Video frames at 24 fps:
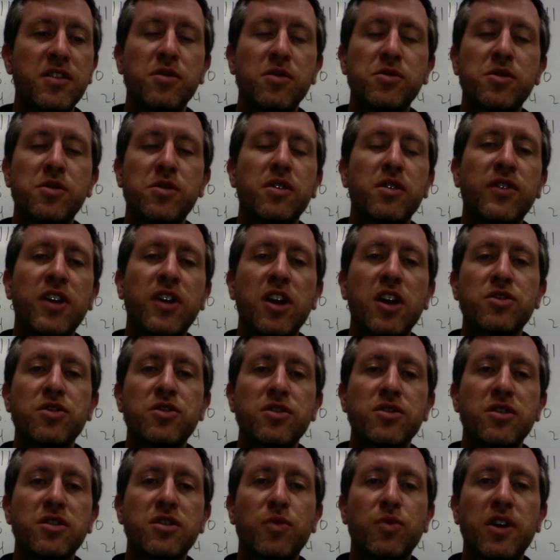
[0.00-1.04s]
other
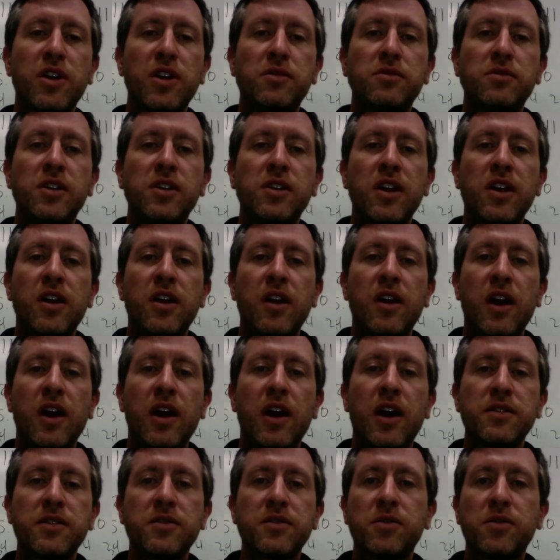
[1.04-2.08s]
certifications as well.
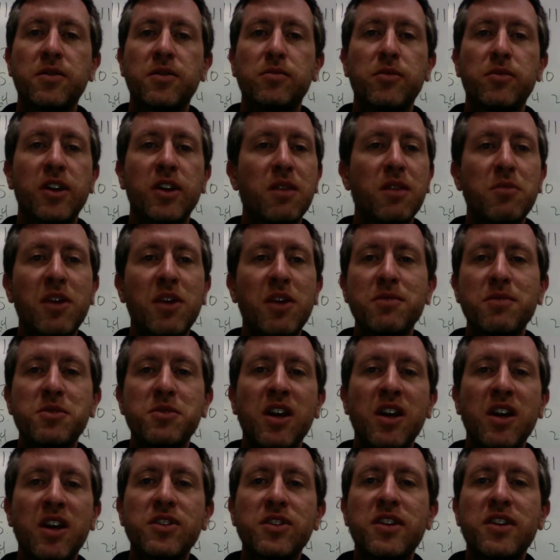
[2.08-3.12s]
So again, my
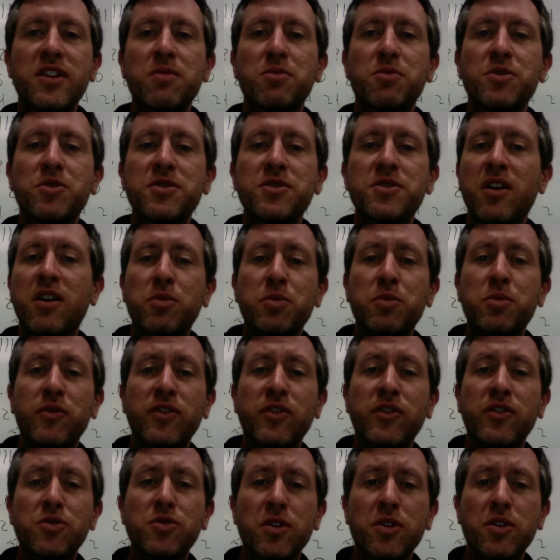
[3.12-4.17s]
name's David Staples. I hope
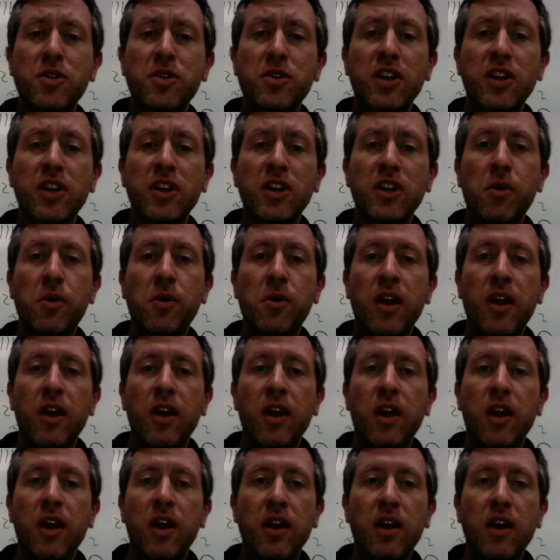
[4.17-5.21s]
you've enjoyed the video,
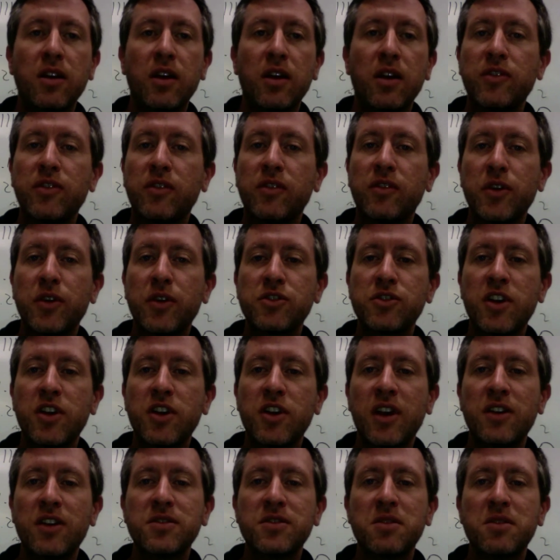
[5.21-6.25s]
and feel free to
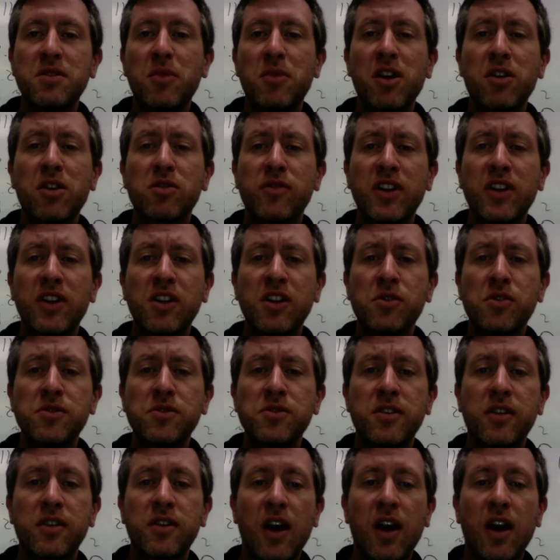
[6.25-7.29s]
check out some of my other
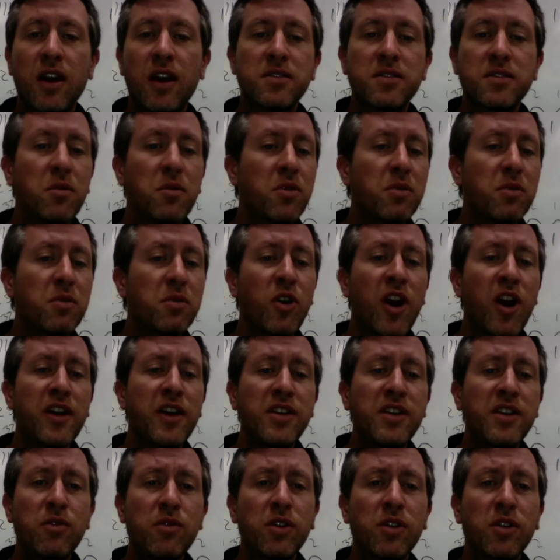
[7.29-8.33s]
videos. Some of them are
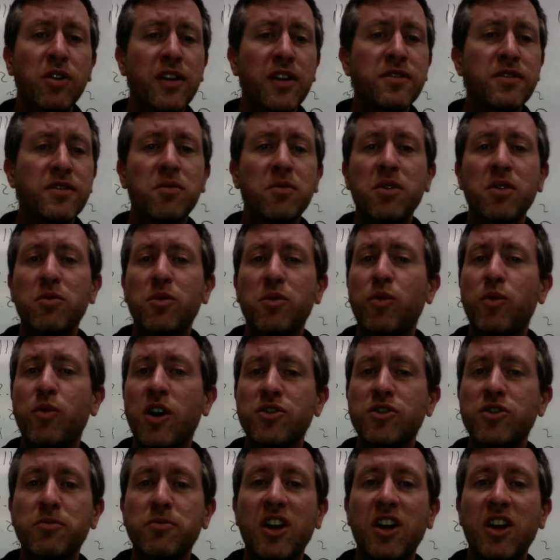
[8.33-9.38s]
IT related, some of them are
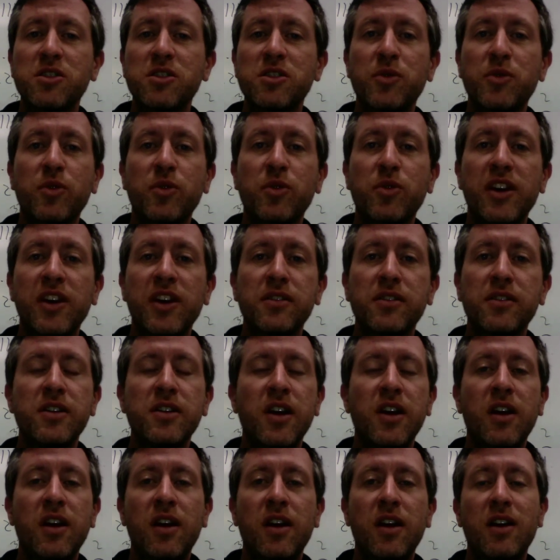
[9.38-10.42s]
project management related,
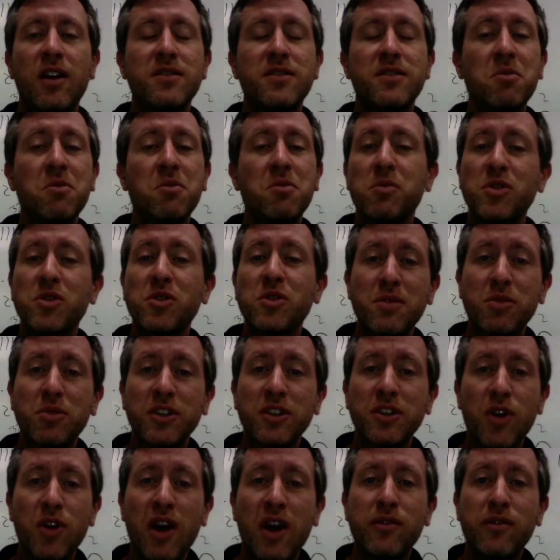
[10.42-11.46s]
some of them are
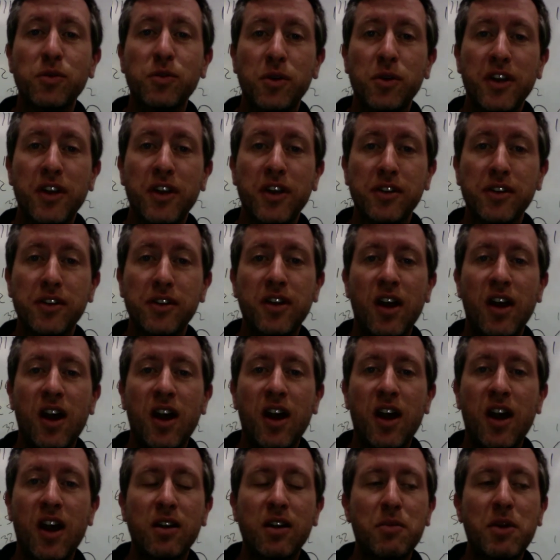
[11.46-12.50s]
simply travel related.
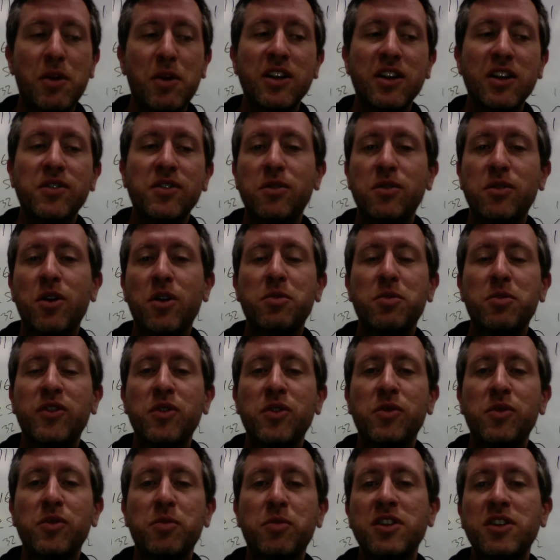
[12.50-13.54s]
I might even throw up a
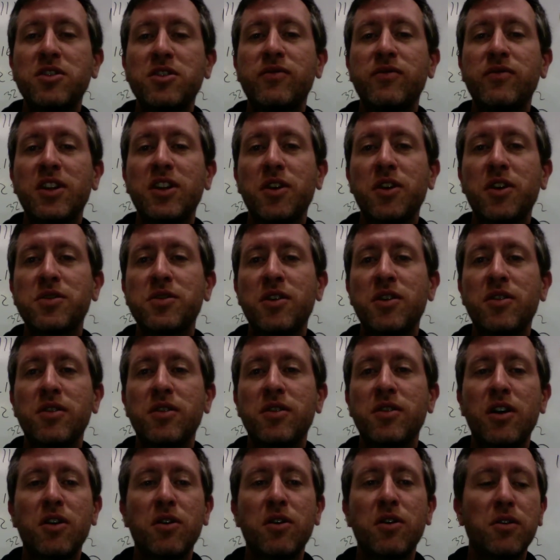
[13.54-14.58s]
few opinion videos here
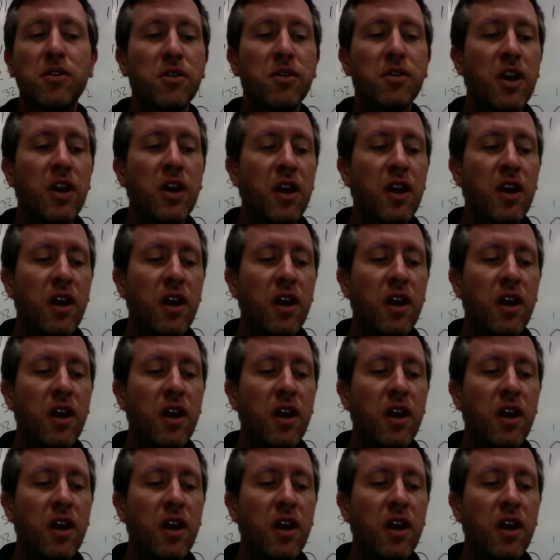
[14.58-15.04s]
and there, or